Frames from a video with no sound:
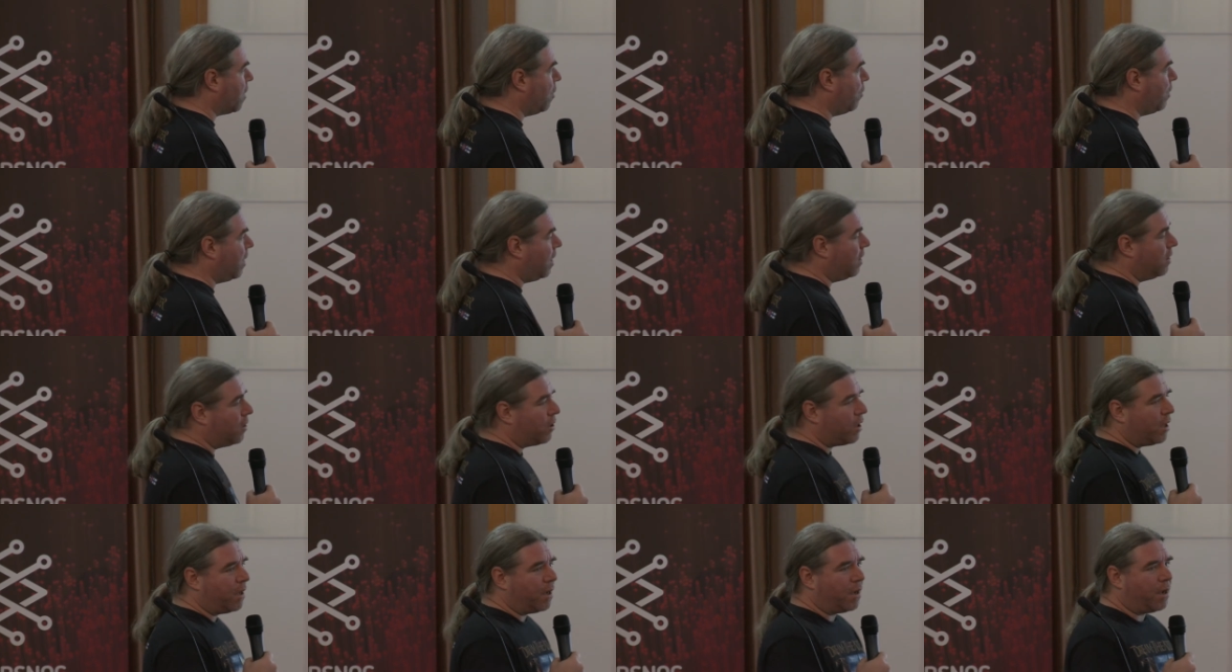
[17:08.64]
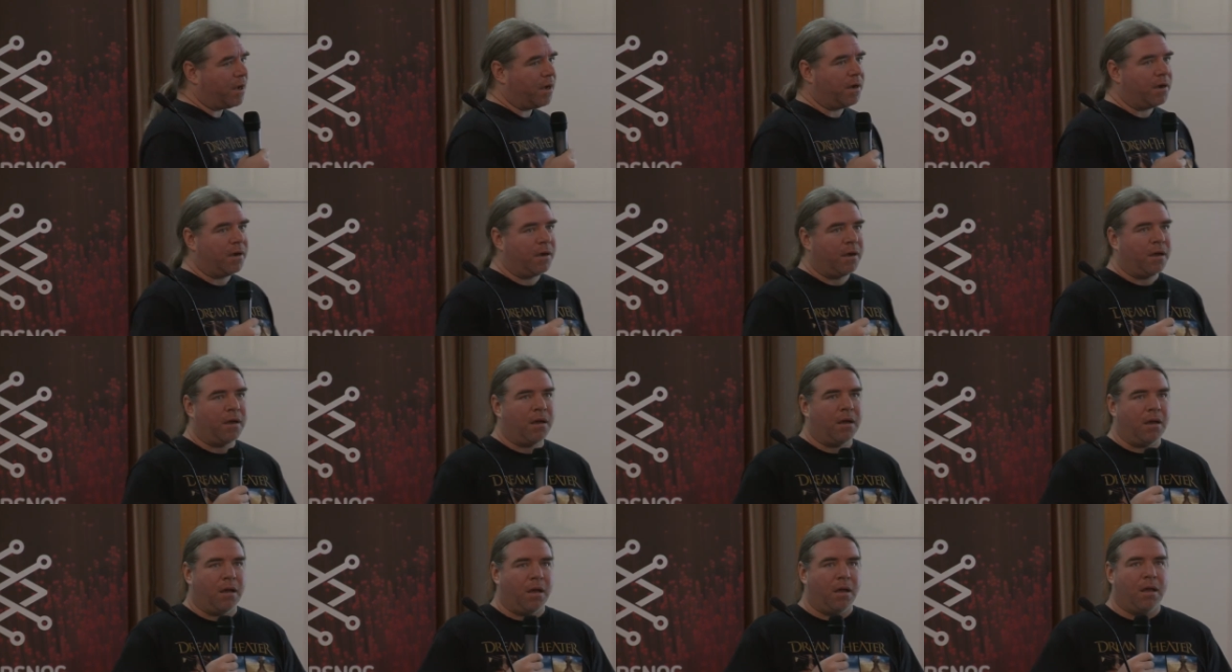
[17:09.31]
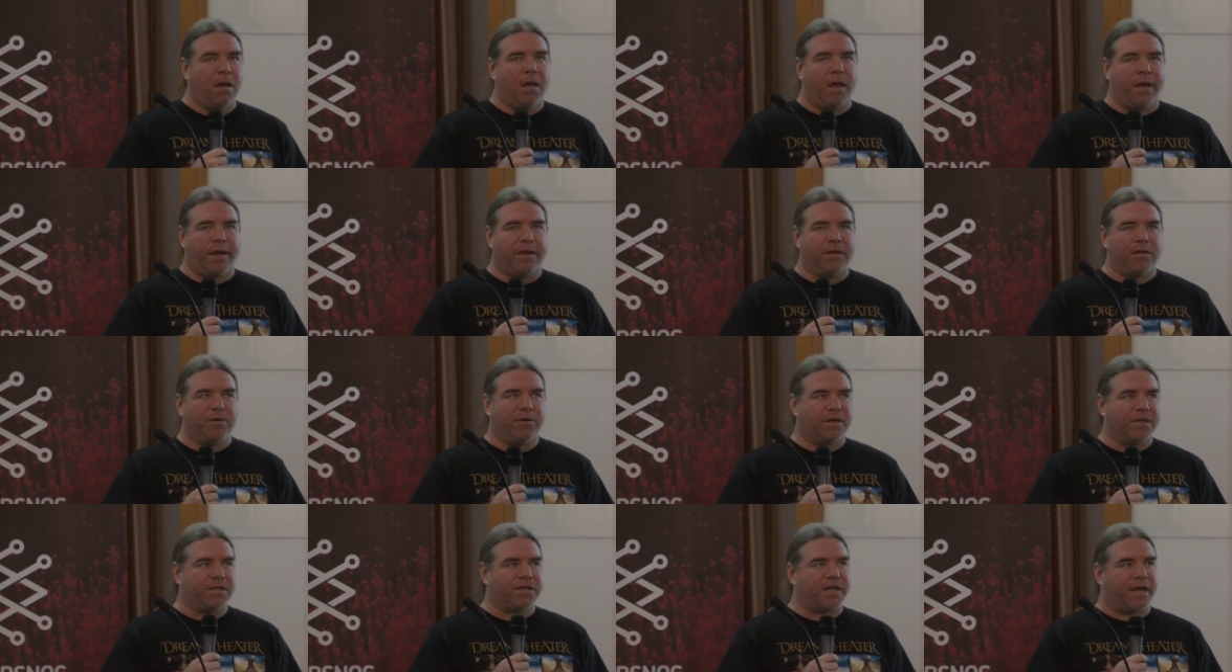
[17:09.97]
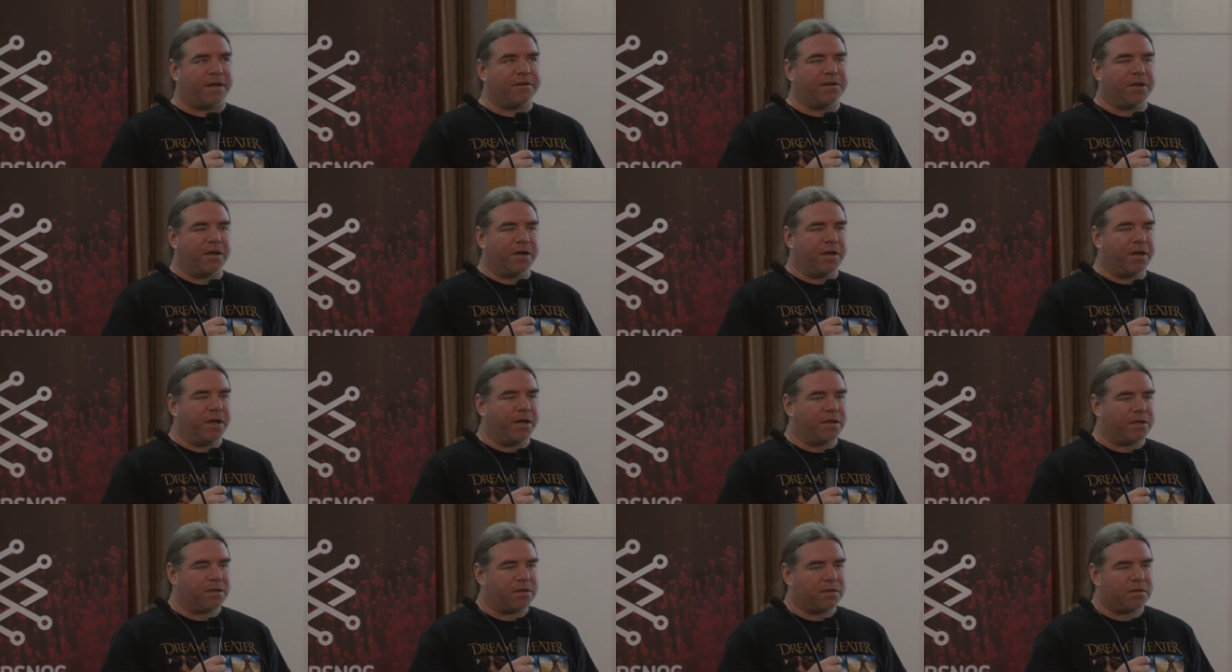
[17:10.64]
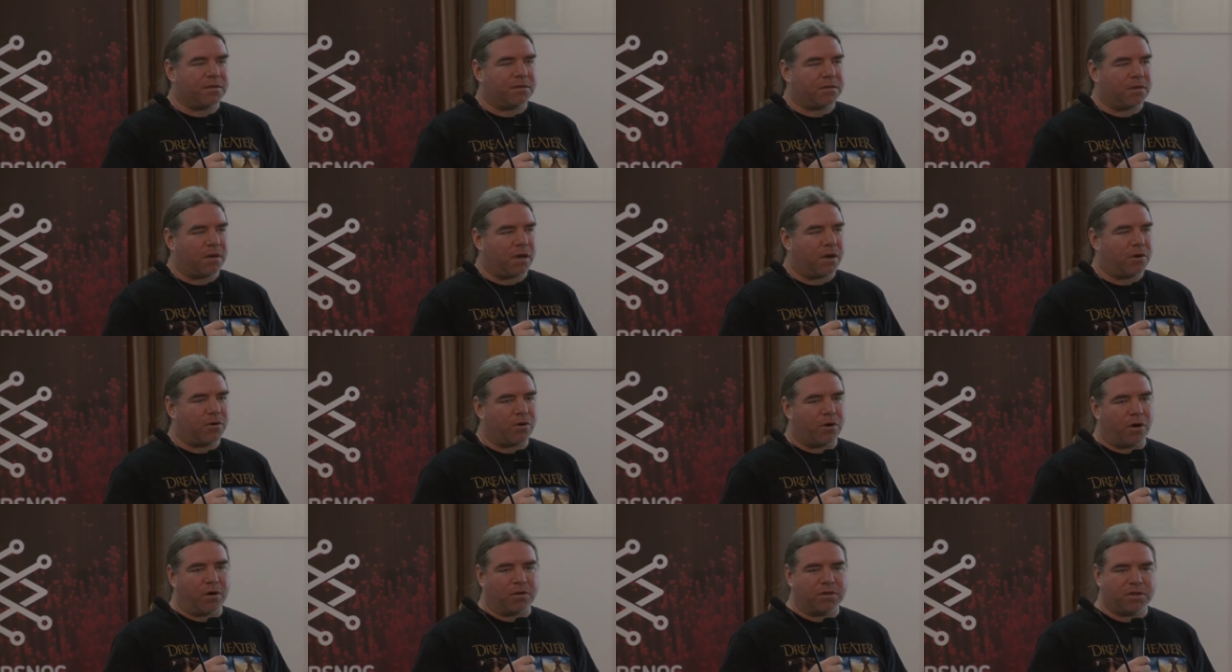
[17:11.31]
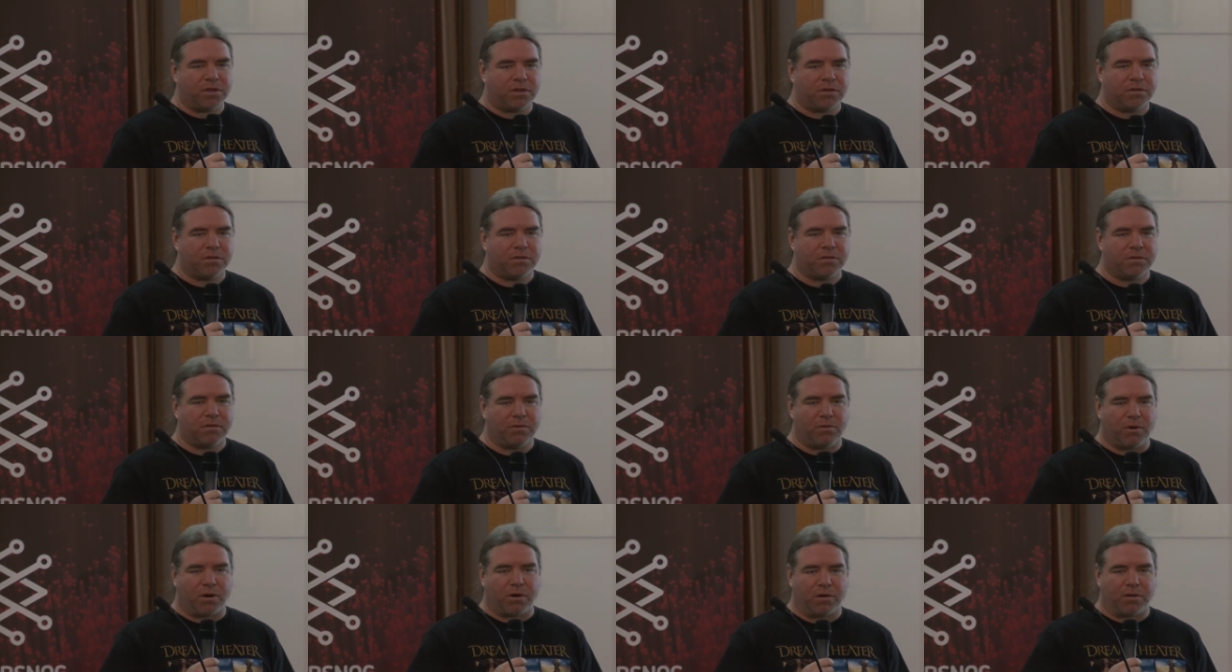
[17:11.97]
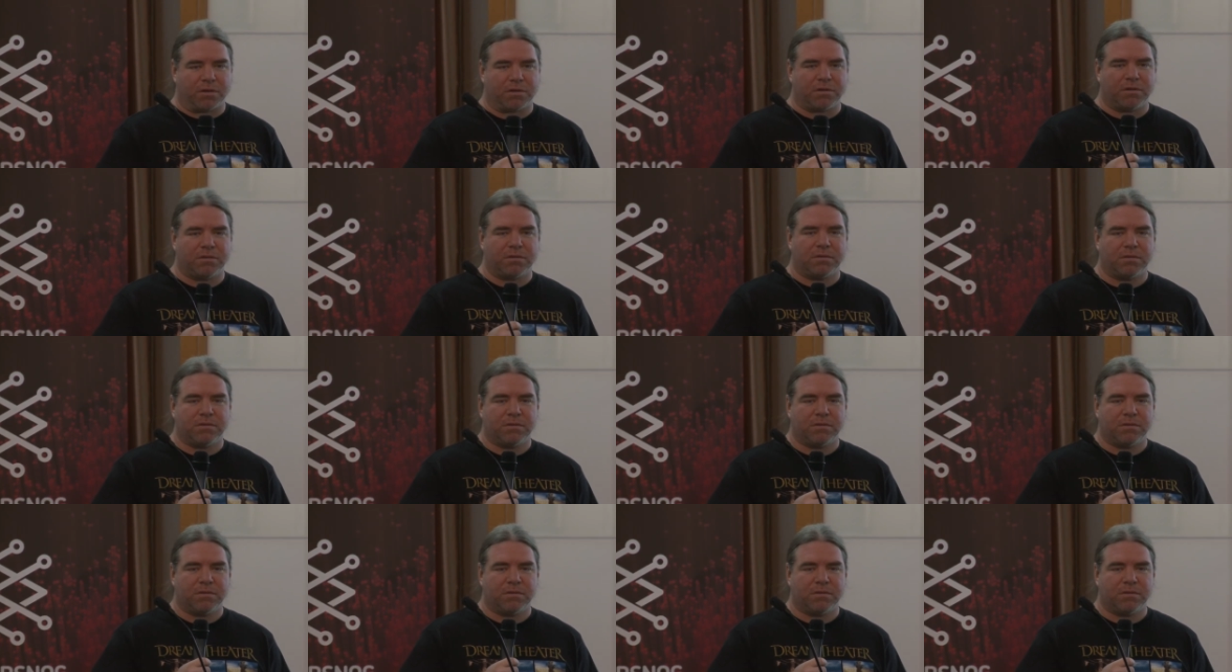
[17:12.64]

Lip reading: We are looking into extending it across the world.